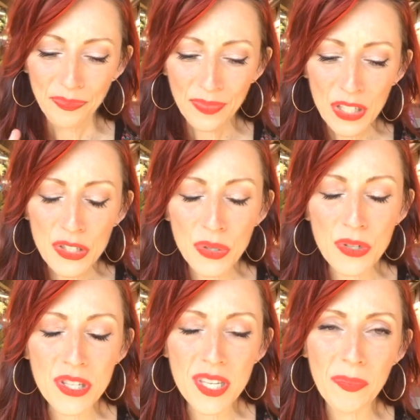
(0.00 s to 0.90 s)
So
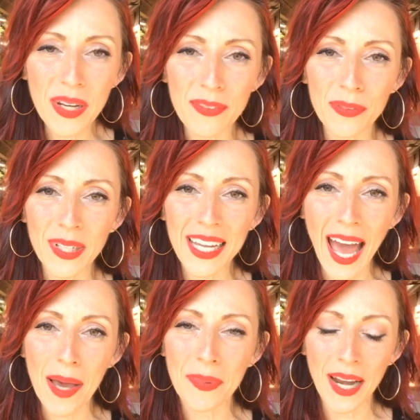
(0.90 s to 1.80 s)
just a bit of a
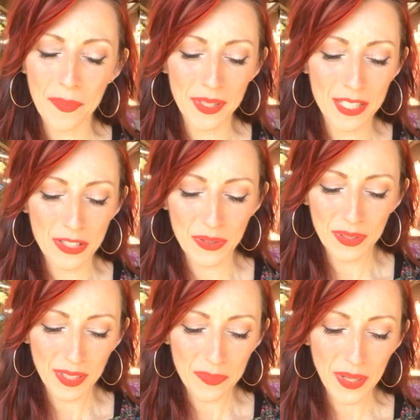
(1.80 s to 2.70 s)
recap, and I'm going to do a
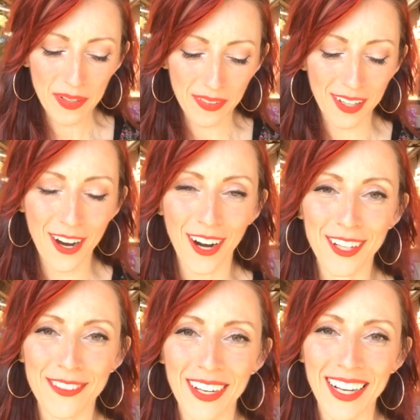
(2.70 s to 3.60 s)
little bit of a
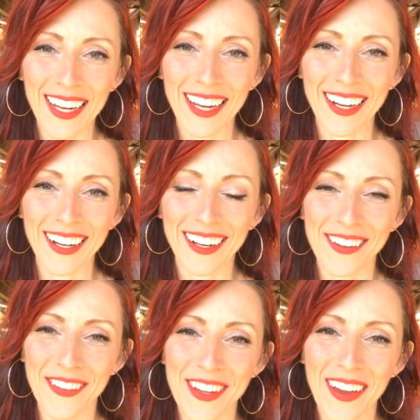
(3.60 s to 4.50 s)
card reading here
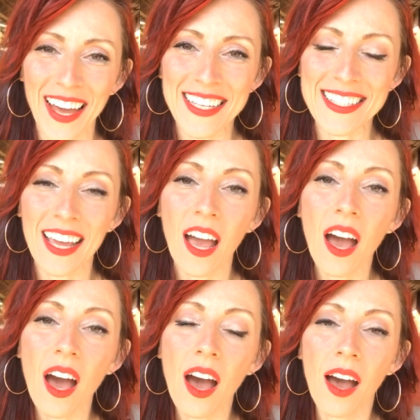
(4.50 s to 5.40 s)
for you guys.
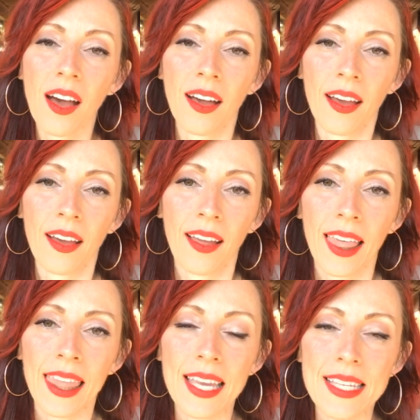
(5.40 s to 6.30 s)

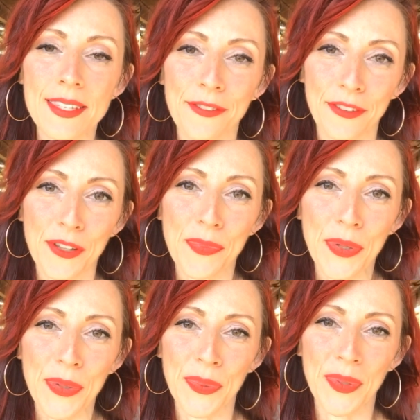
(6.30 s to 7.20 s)
This full
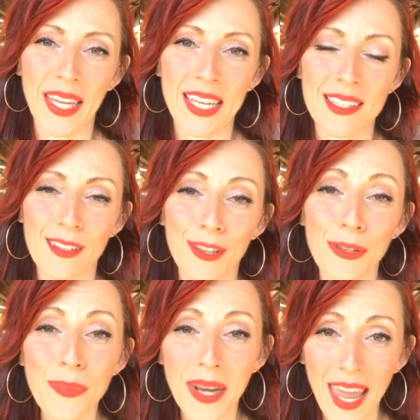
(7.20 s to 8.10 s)
moon is
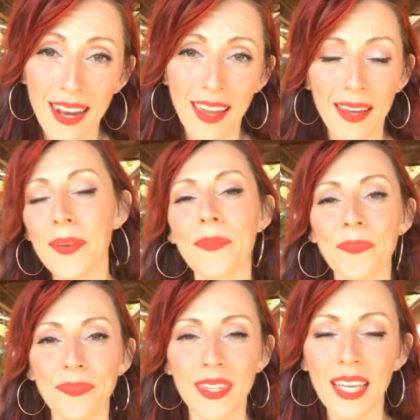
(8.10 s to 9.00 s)
illuminating
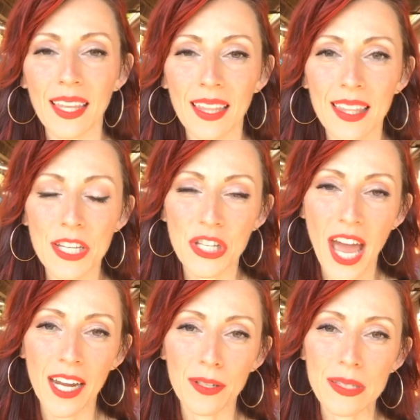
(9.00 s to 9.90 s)
the
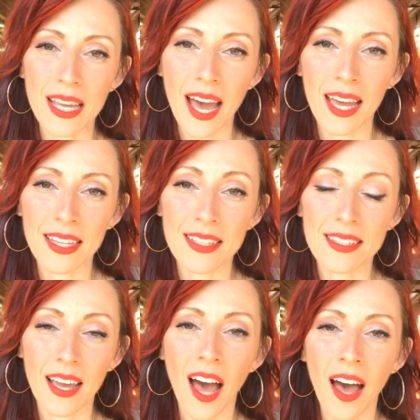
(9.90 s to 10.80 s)
shadow
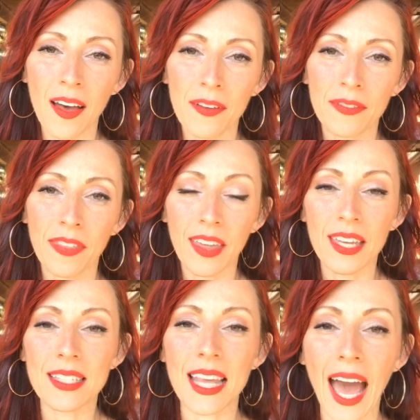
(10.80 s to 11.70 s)
sides of
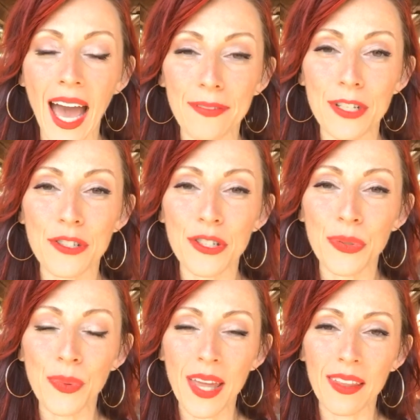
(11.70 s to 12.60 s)
things that have to
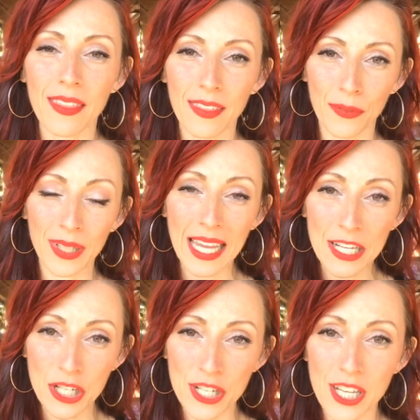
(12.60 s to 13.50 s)
do with
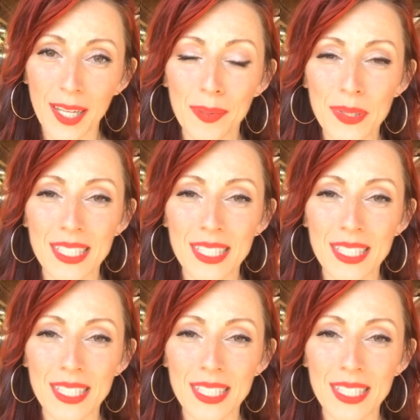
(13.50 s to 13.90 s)
relationships